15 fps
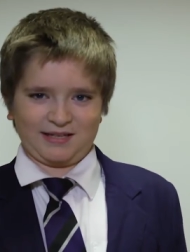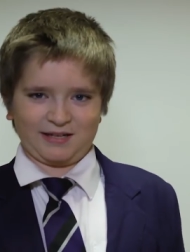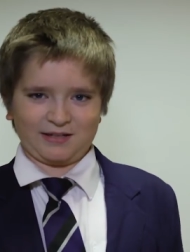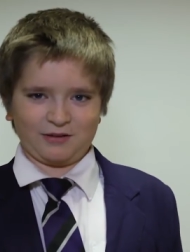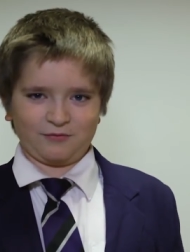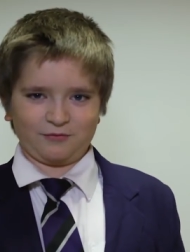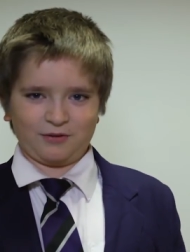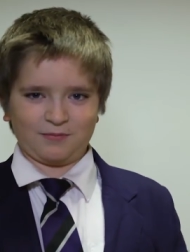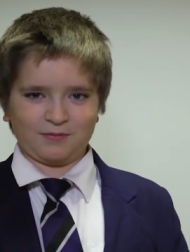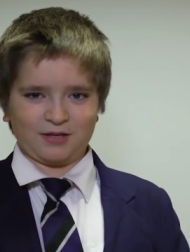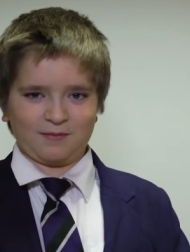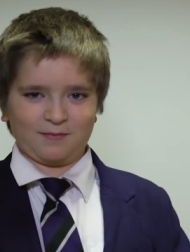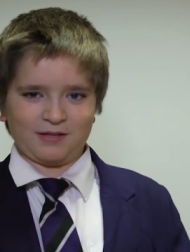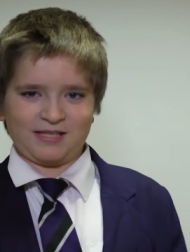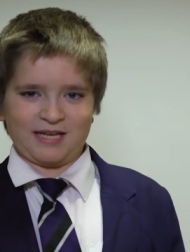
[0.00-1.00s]
and I come from
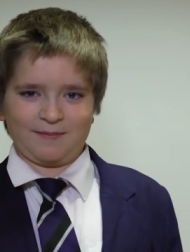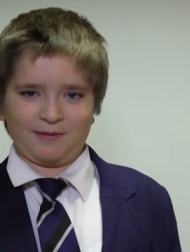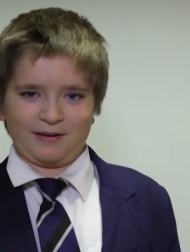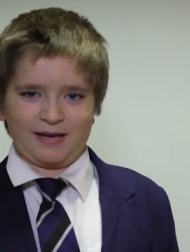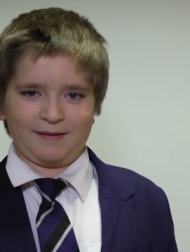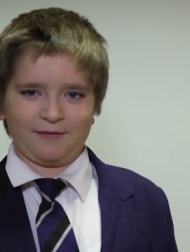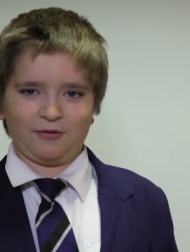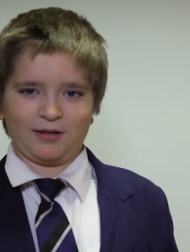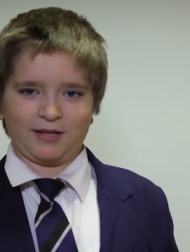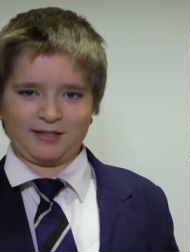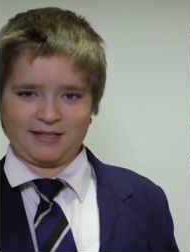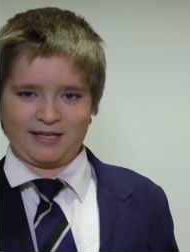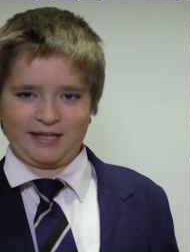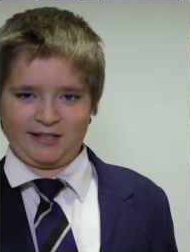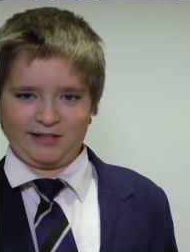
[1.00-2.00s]
Thomaset but now I'm going
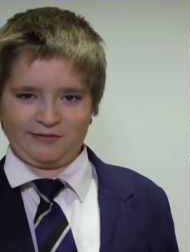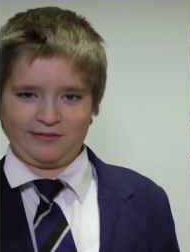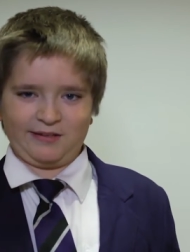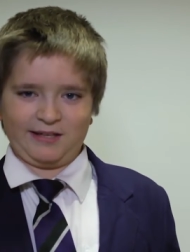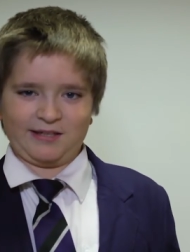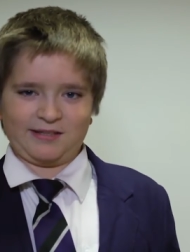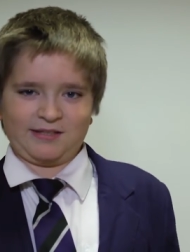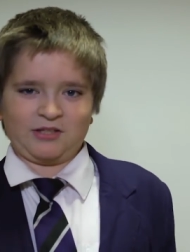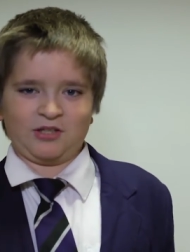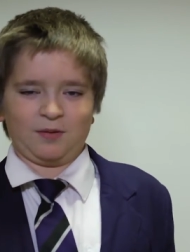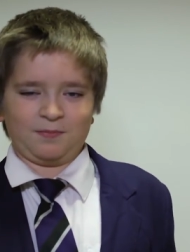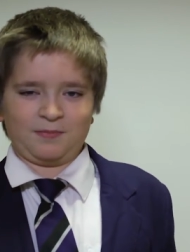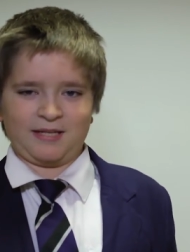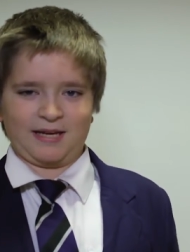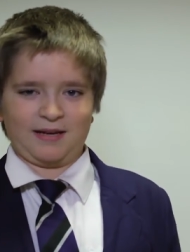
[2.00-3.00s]
to tell you these
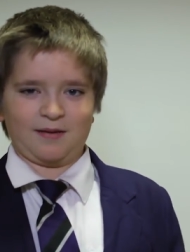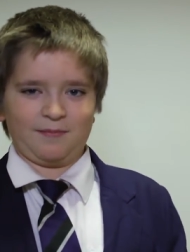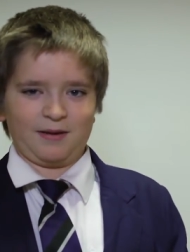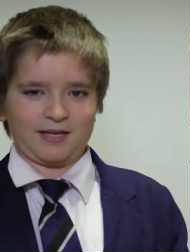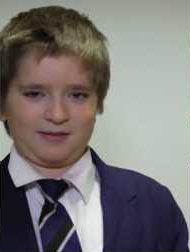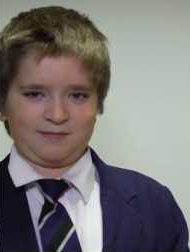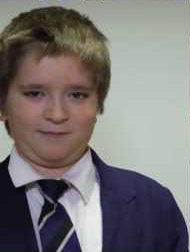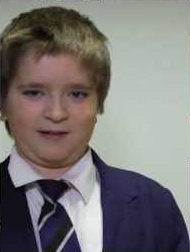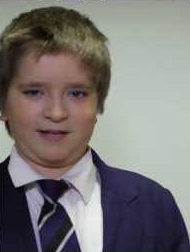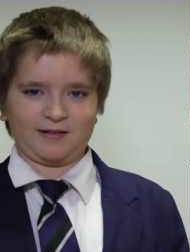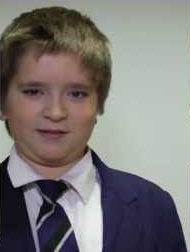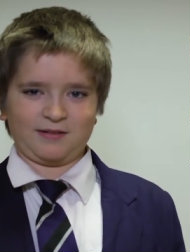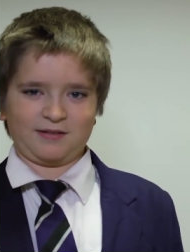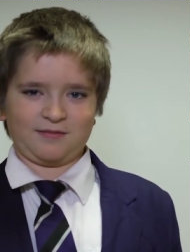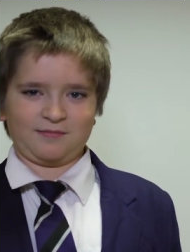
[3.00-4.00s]
top 10 amazing facts.